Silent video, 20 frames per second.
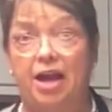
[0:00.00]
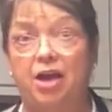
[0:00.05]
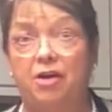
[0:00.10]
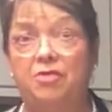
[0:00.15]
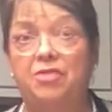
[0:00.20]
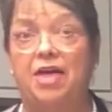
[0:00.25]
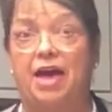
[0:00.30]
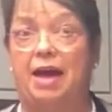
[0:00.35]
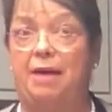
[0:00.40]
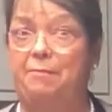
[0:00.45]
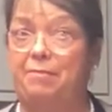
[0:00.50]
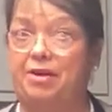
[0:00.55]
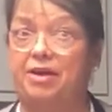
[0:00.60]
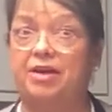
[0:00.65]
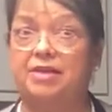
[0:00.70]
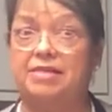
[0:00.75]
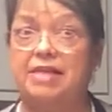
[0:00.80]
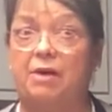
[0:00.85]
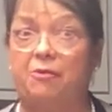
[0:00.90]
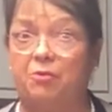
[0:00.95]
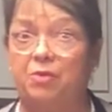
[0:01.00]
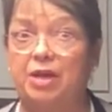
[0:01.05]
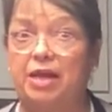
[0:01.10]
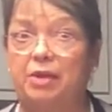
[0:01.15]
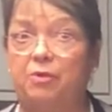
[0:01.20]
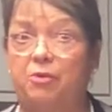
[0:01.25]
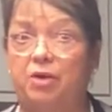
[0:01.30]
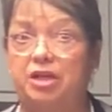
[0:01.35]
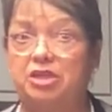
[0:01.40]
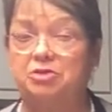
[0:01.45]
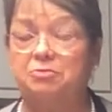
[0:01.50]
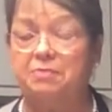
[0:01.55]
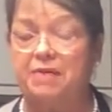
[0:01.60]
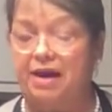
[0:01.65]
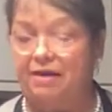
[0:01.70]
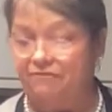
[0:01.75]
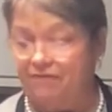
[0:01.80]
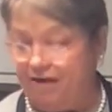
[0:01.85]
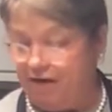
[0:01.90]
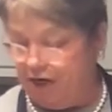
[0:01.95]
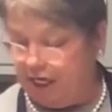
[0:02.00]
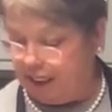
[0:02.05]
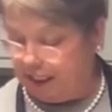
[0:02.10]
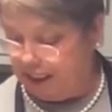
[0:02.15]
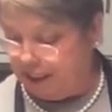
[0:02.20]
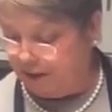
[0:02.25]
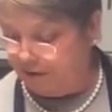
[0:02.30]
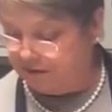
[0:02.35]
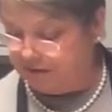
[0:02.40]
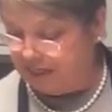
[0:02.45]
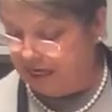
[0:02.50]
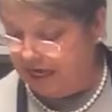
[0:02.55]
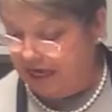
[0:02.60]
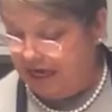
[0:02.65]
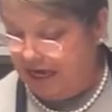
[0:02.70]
know that because I really watch mine very close.